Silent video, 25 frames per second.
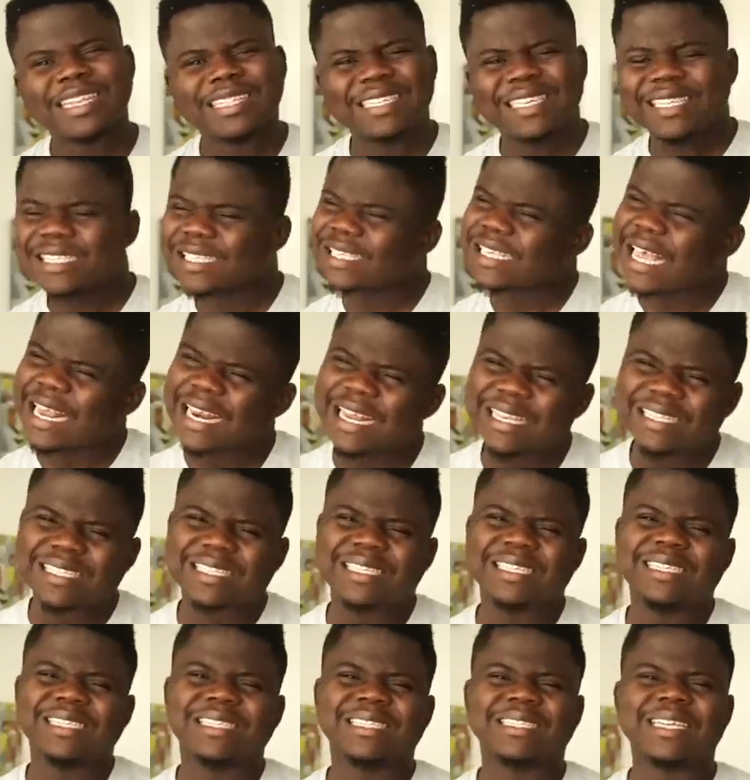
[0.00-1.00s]
The
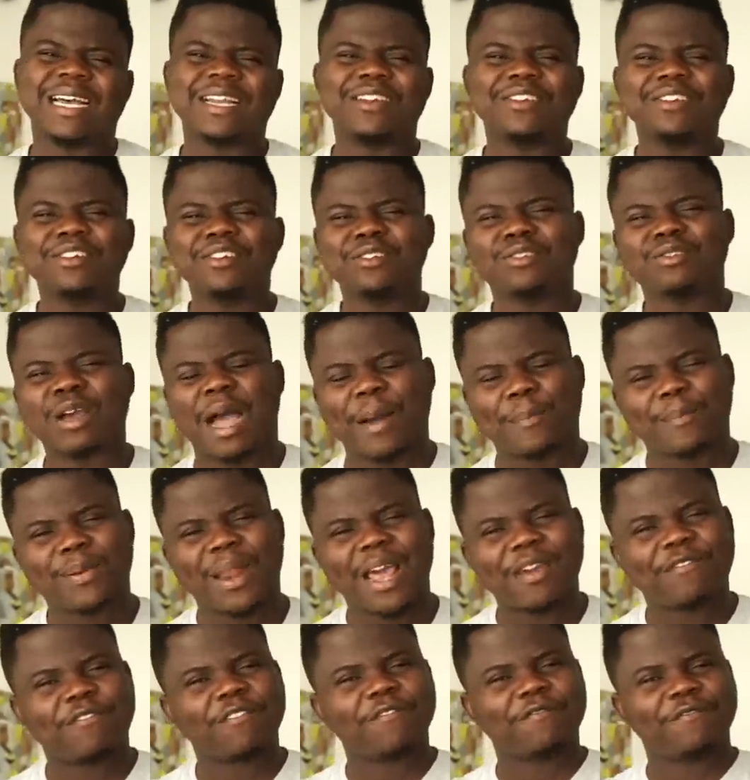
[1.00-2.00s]
saddest thing is that you need to
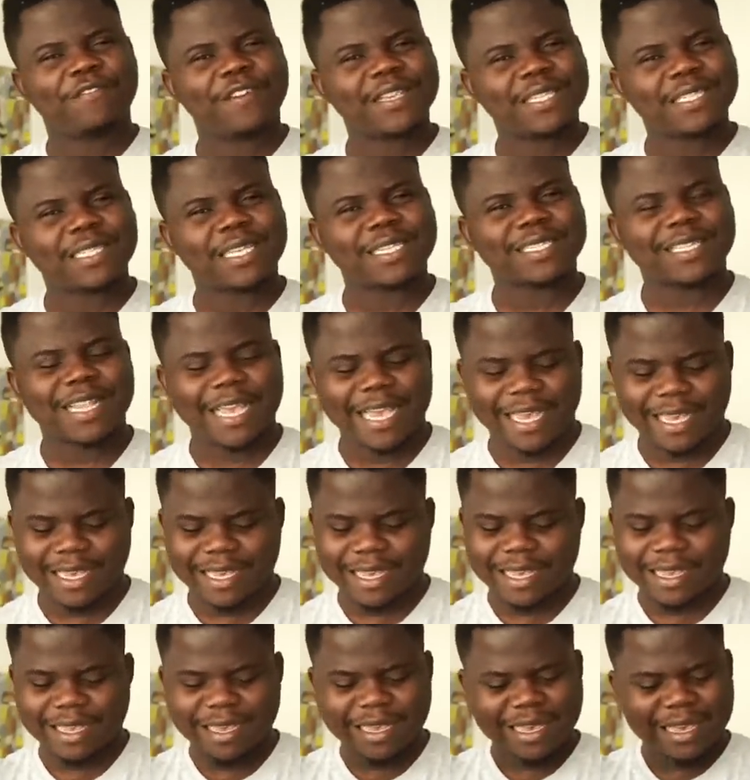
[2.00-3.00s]
apply for visas. Like,
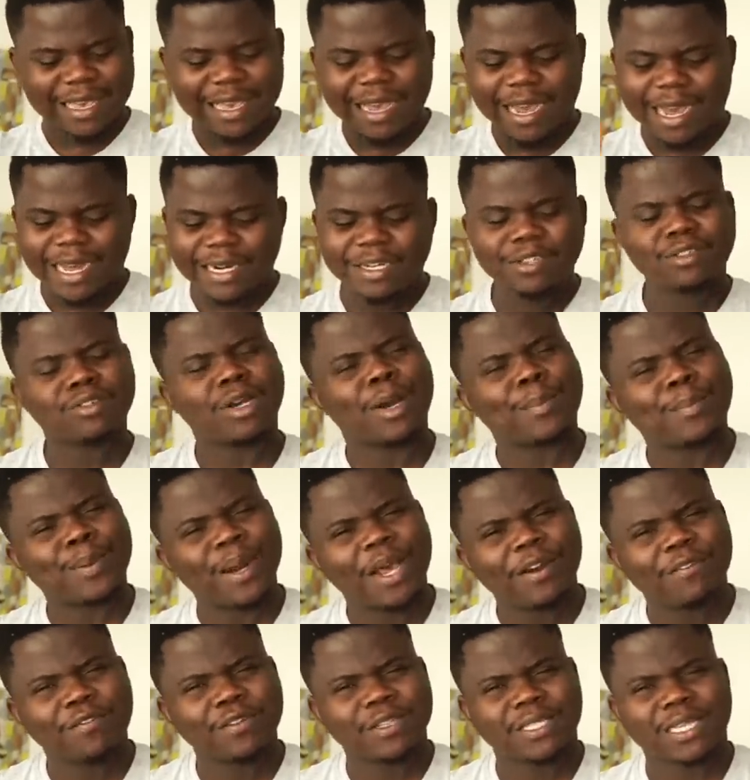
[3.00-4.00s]
I need to
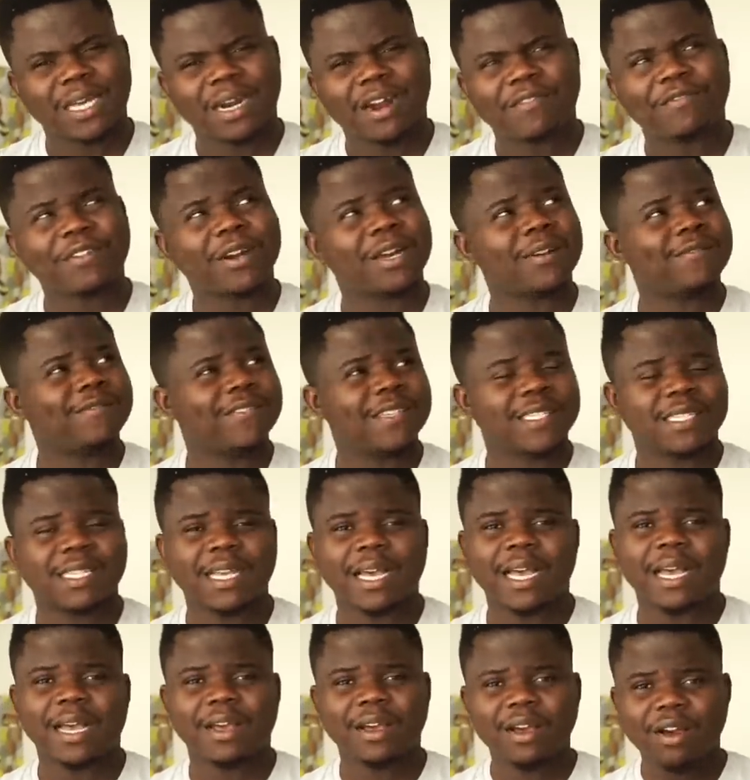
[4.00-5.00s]
apply for South Africa
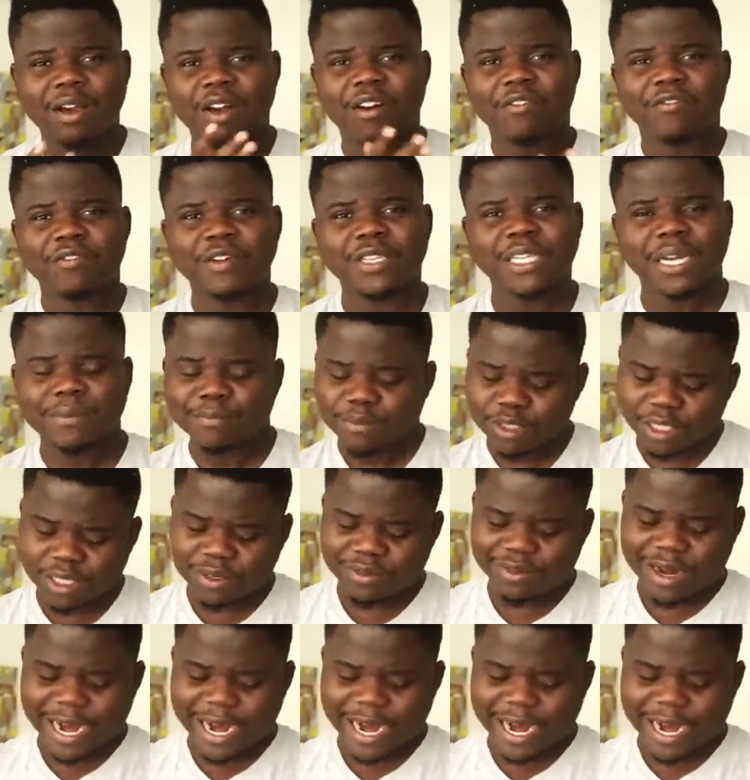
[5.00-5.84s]
visa, of which I'm doing